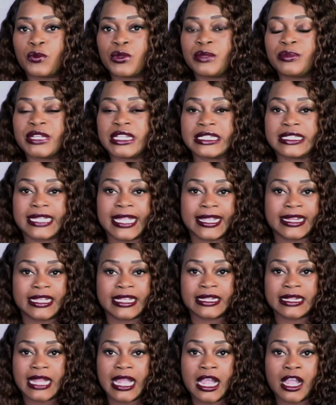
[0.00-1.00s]
We've been
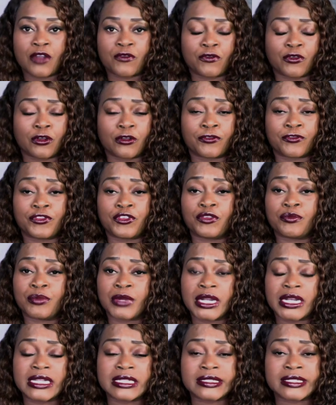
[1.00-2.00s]
dating now for a few
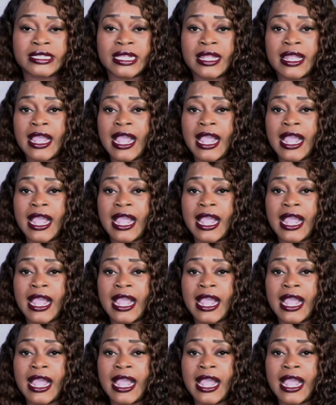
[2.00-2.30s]
months.